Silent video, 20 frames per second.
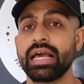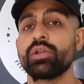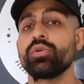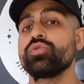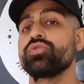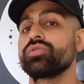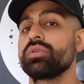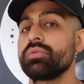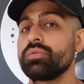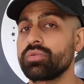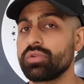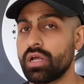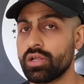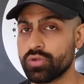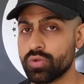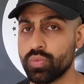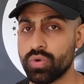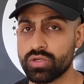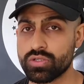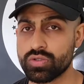and also I
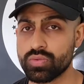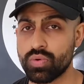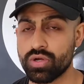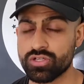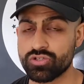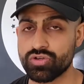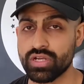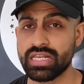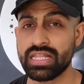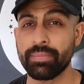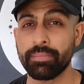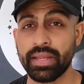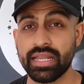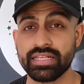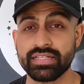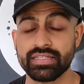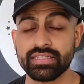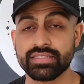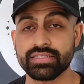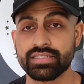do one-to-one training
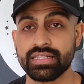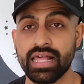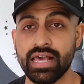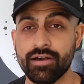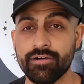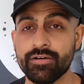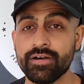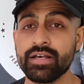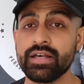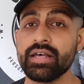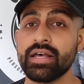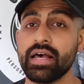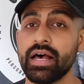based in Slough.